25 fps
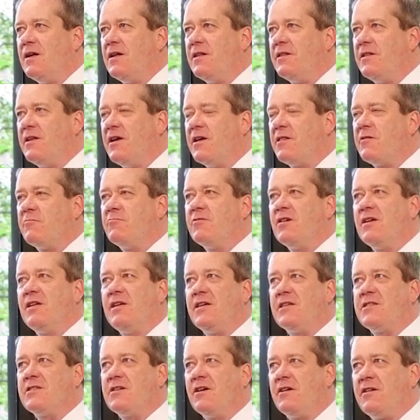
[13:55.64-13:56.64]
The other really
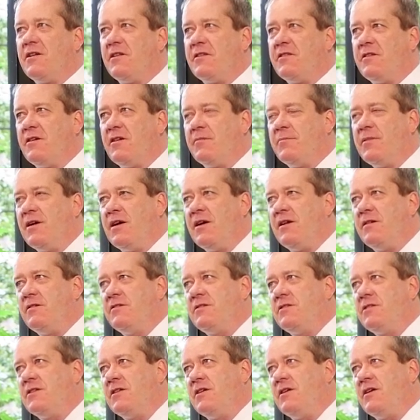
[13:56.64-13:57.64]
exciting thing
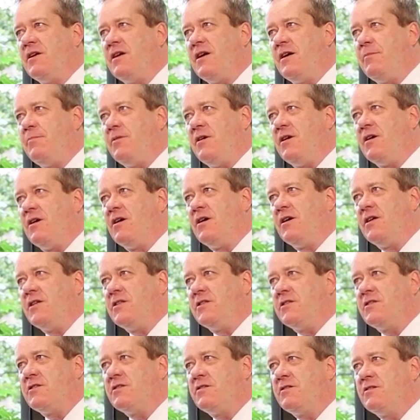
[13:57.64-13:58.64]
about
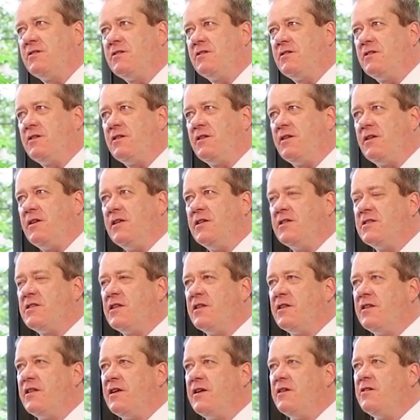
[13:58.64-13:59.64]
APIs is
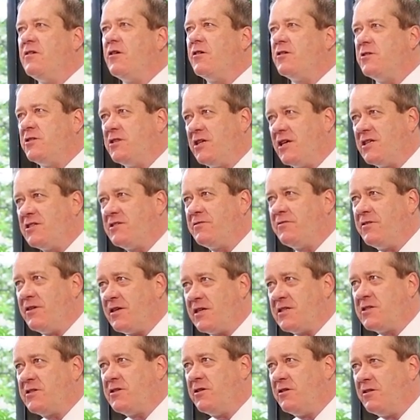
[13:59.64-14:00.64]
that they're not just for
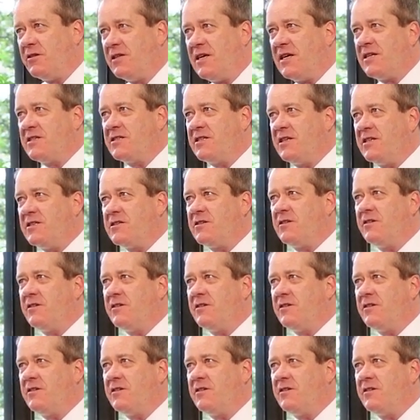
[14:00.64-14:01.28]
external access